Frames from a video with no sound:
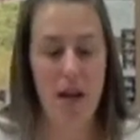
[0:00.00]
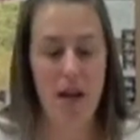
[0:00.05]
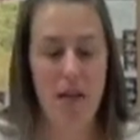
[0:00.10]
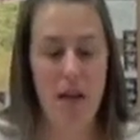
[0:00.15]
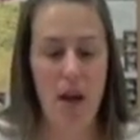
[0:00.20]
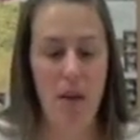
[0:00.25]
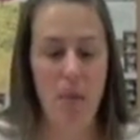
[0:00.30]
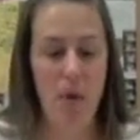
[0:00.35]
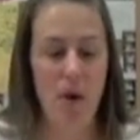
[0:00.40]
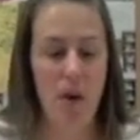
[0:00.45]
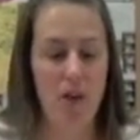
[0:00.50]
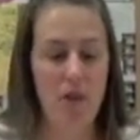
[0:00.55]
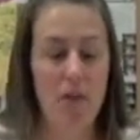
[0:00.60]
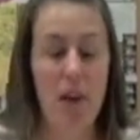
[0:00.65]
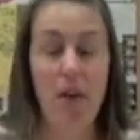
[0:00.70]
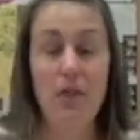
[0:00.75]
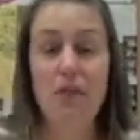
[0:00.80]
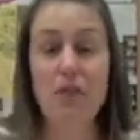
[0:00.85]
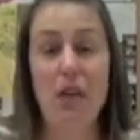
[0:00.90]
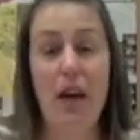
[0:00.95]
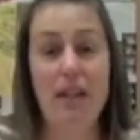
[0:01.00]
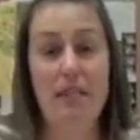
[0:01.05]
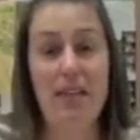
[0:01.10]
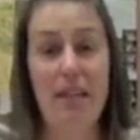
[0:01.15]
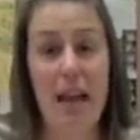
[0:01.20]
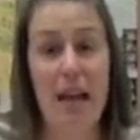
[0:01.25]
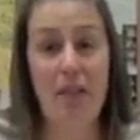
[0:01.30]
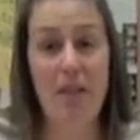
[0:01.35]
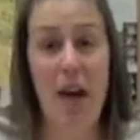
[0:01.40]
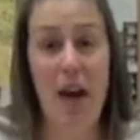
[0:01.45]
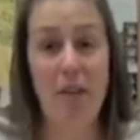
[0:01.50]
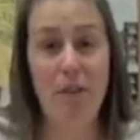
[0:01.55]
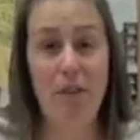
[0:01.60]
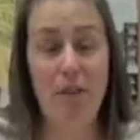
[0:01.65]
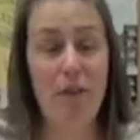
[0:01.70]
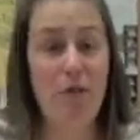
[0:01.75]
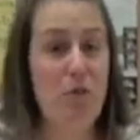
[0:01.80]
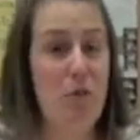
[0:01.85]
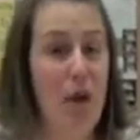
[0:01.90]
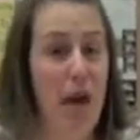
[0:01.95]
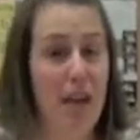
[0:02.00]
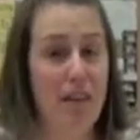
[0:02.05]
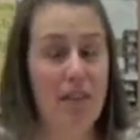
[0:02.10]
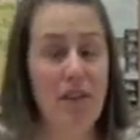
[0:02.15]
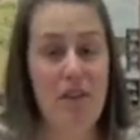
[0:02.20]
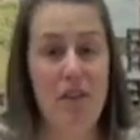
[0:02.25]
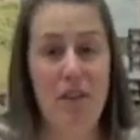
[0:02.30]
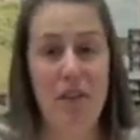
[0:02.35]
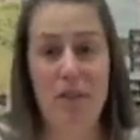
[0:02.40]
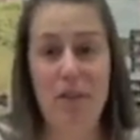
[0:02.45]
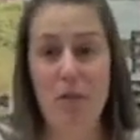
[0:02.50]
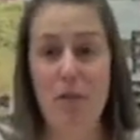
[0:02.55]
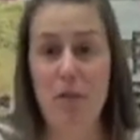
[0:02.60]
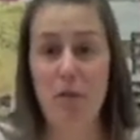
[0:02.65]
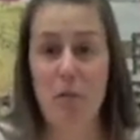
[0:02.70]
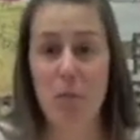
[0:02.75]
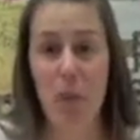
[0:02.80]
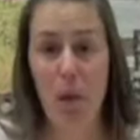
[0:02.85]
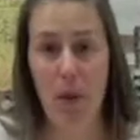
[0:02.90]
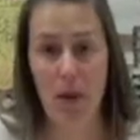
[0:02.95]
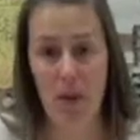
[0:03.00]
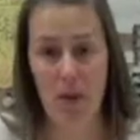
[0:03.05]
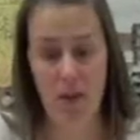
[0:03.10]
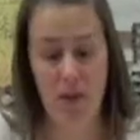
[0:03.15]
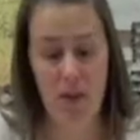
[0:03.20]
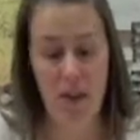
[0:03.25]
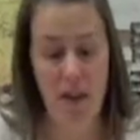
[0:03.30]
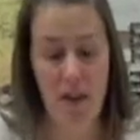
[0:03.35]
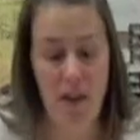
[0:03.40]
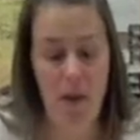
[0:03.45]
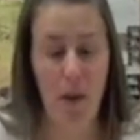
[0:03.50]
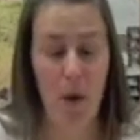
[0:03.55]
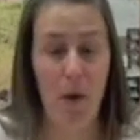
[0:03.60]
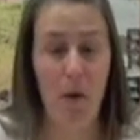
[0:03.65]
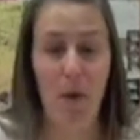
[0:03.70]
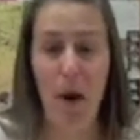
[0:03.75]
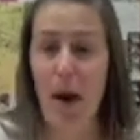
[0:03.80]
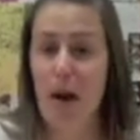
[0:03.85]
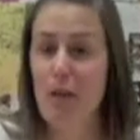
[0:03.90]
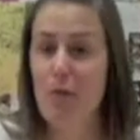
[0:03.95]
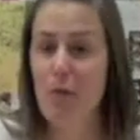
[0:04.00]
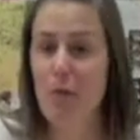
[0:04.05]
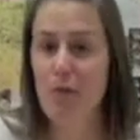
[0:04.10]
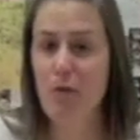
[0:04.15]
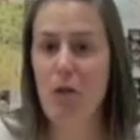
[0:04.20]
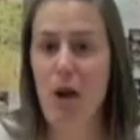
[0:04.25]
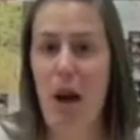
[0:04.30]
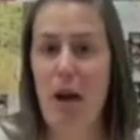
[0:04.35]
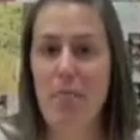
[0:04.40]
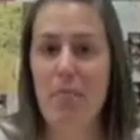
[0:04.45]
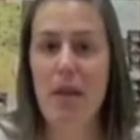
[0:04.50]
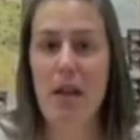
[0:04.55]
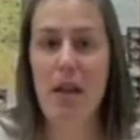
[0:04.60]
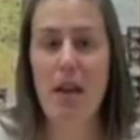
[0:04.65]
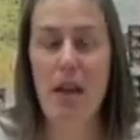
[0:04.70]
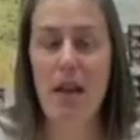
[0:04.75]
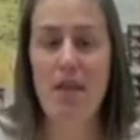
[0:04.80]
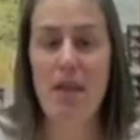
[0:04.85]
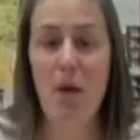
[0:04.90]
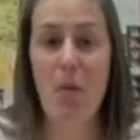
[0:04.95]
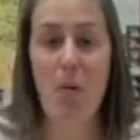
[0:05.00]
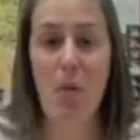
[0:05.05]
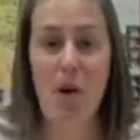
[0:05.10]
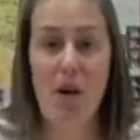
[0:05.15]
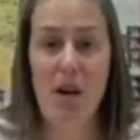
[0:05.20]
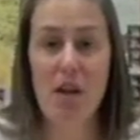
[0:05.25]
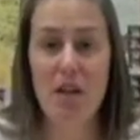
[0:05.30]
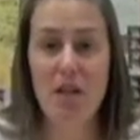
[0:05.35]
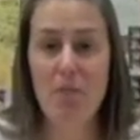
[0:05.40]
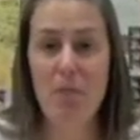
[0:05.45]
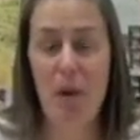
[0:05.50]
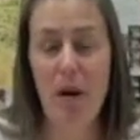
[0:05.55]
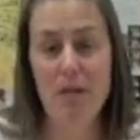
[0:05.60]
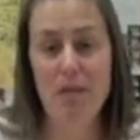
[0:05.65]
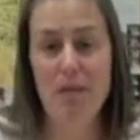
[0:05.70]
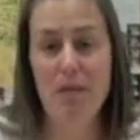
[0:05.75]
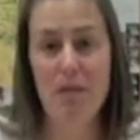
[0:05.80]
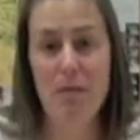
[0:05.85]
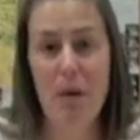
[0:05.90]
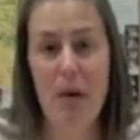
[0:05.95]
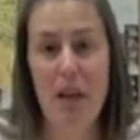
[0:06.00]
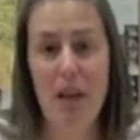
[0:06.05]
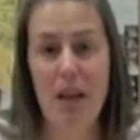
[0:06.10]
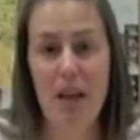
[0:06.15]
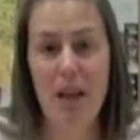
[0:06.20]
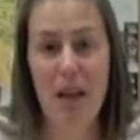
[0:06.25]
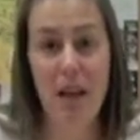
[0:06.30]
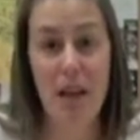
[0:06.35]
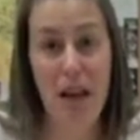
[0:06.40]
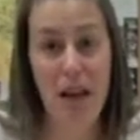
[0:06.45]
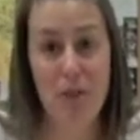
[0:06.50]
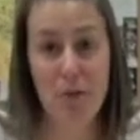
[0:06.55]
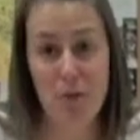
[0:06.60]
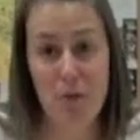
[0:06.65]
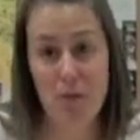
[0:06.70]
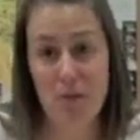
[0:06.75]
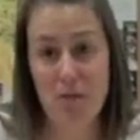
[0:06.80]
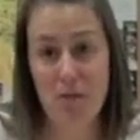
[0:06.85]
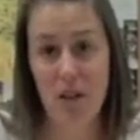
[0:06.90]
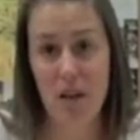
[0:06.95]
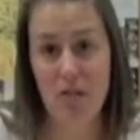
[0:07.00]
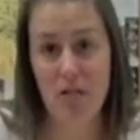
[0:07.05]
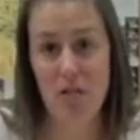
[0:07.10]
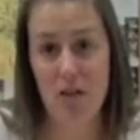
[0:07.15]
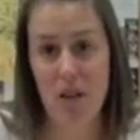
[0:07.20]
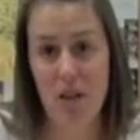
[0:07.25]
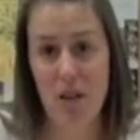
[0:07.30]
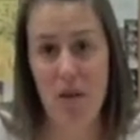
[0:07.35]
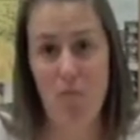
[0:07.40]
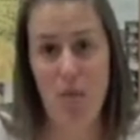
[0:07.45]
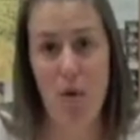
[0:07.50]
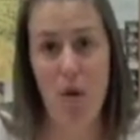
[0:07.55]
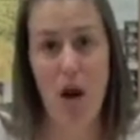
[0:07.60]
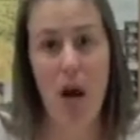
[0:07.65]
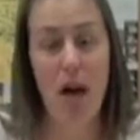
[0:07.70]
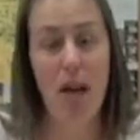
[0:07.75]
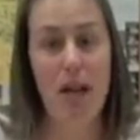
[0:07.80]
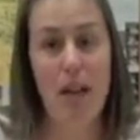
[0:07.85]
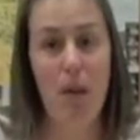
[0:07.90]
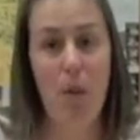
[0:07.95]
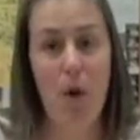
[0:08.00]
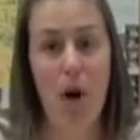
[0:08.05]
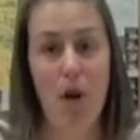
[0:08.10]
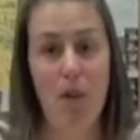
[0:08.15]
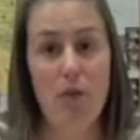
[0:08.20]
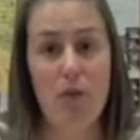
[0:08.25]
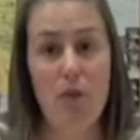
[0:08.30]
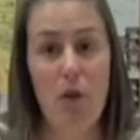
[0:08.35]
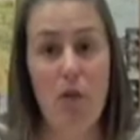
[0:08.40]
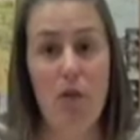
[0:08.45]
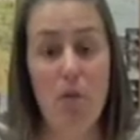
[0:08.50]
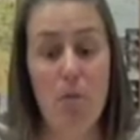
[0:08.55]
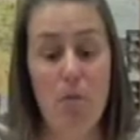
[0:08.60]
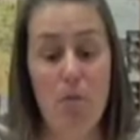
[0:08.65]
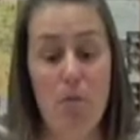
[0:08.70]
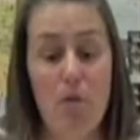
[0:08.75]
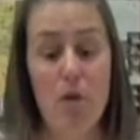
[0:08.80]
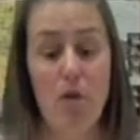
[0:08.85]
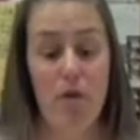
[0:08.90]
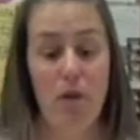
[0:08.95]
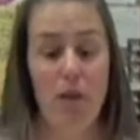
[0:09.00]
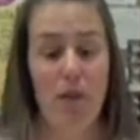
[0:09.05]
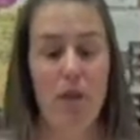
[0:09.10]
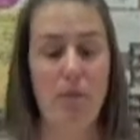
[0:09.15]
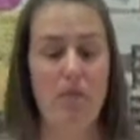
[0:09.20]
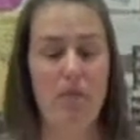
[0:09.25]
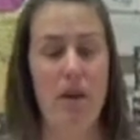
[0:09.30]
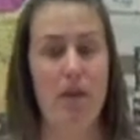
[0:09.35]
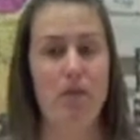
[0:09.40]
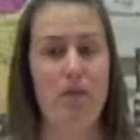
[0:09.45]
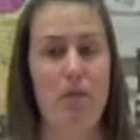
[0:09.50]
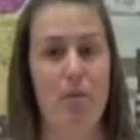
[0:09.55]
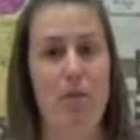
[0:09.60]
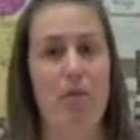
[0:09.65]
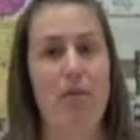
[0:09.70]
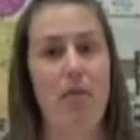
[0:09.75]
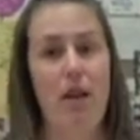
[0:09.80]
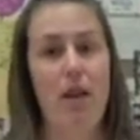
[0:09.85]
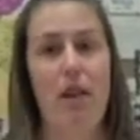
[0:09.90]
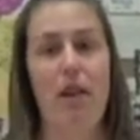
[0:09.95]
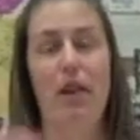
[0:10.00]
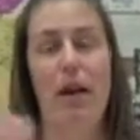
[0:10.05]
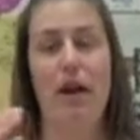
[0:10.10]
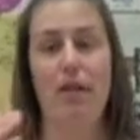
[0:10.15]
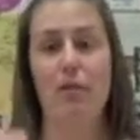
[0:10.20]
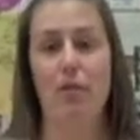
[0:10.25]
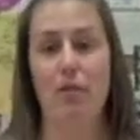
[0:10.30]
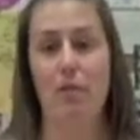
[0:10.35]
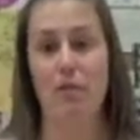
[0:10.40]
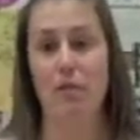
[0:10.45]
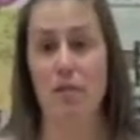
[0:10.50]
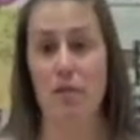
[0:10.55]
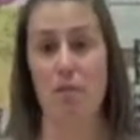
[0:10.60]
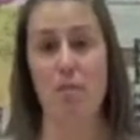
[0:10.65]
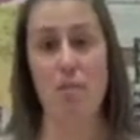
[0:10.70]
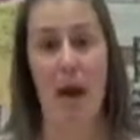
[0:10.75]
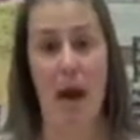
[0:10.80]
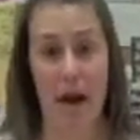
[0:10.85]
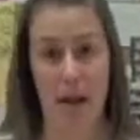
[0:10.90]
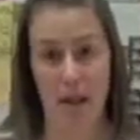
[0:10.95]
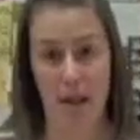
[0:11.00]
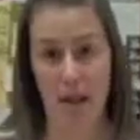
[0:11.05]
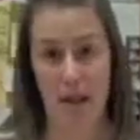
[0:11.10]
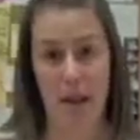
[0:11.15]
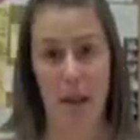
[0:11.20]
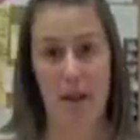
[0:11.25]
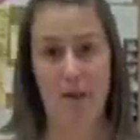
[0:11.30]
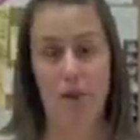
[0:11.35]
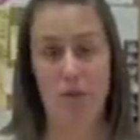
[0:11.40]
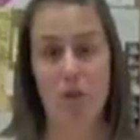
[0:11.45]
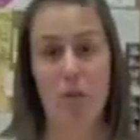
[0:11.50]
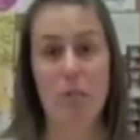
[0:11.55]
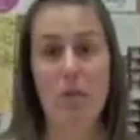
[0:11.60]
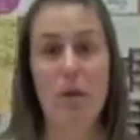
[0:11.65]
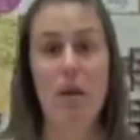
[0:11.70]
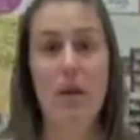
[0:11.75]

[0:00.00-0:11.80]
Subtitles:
They were self-selecting out of after-school activities and sports. Their grades were dropping. They weren't participating in the classroom discussion anymore, and they were also moving themselves from the front of the classroom to the back of the classroom.